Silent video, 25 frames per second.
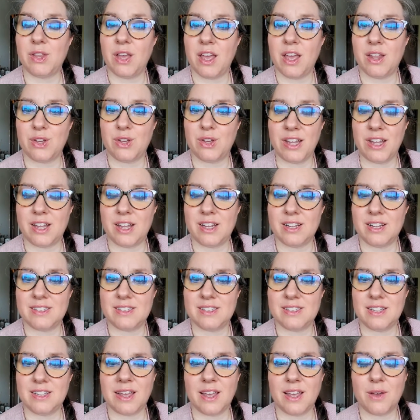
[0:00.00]
looking to see
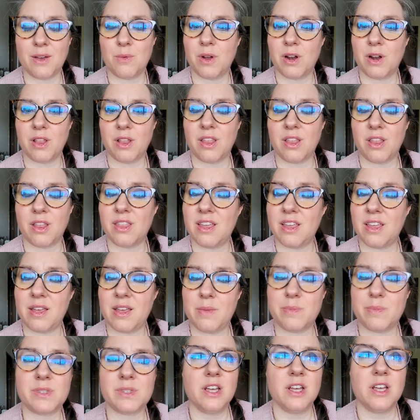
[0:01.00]
like what are the
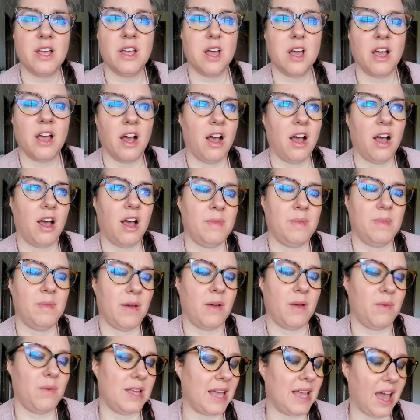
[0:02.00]
themes that we
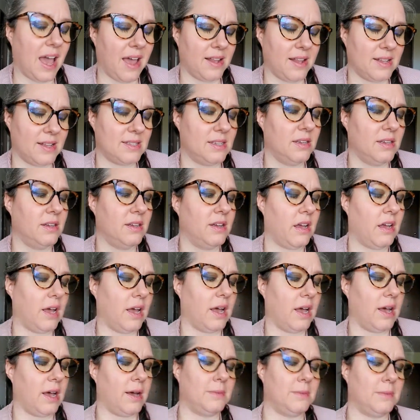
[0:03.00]
get.
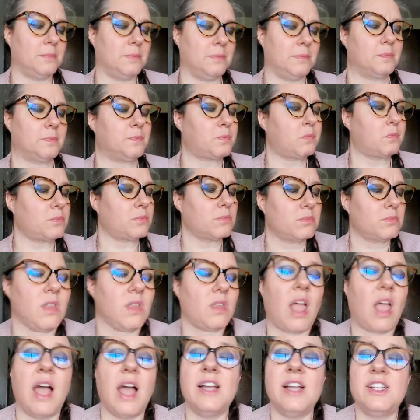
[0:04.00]

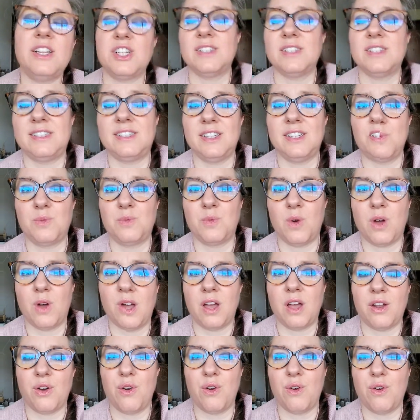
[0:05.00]
I just did
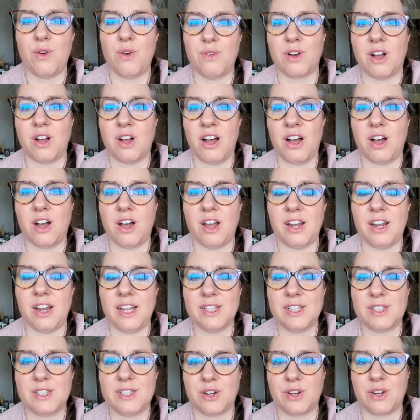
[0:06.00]
one over on
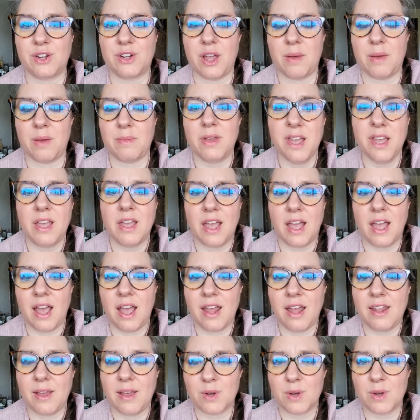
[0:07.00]
Instagram and
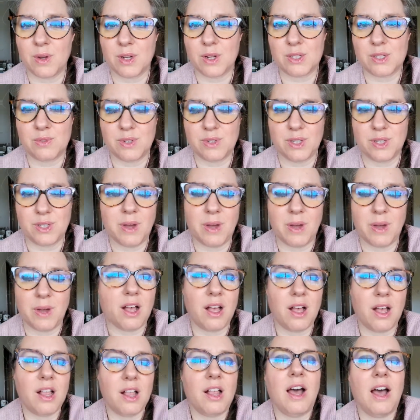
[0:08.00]
that worked really
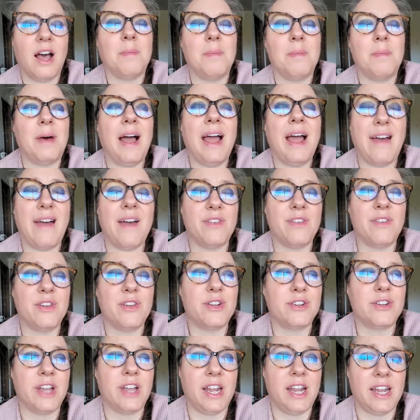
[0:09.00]
well. I haven't
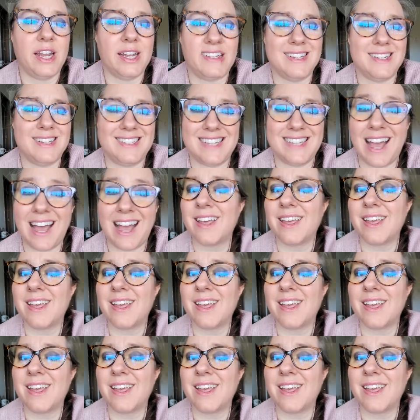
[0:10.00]
created a deck